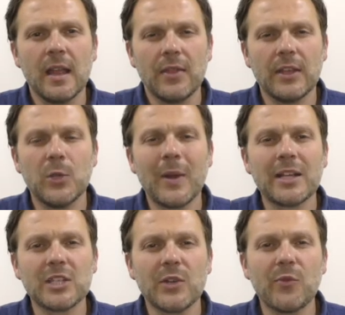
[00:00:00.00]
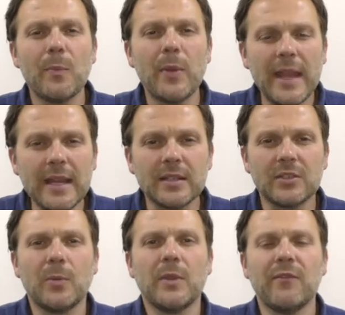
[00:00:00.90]
that you actually repeat
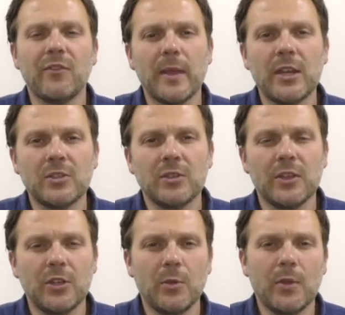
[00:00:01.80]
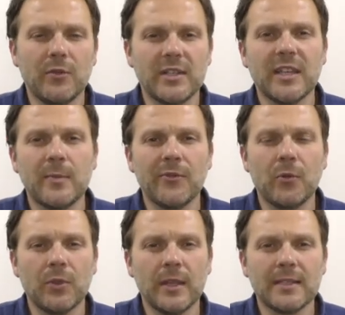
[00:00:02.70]
some of the information that you receive
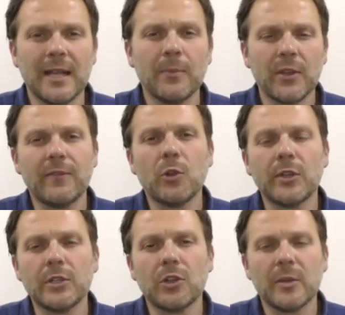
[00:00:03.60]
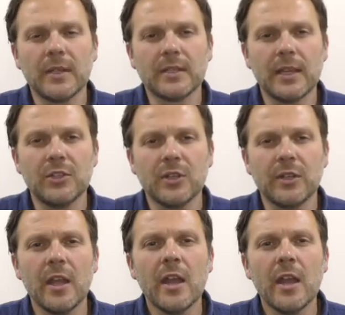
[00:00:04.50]
before the exam that you've got in your documentation,